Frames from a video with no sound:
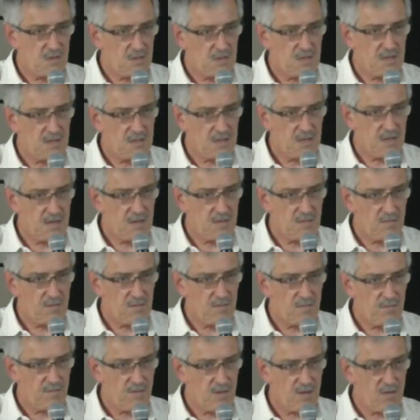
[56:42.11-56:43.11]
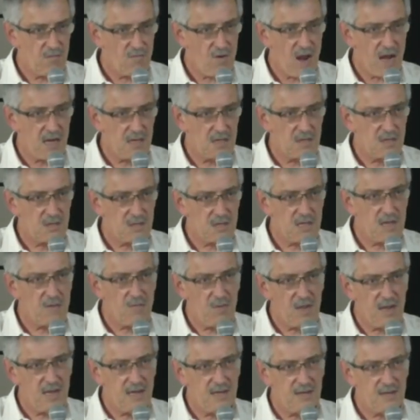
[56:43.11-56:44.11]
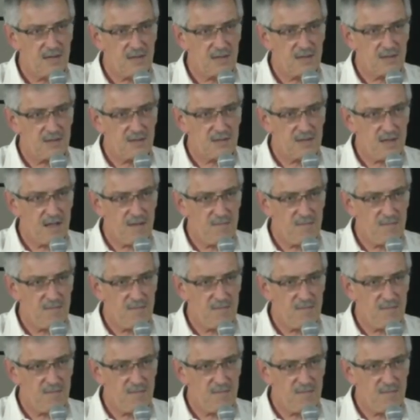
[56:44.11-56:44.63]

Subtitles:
which is a red seaweed that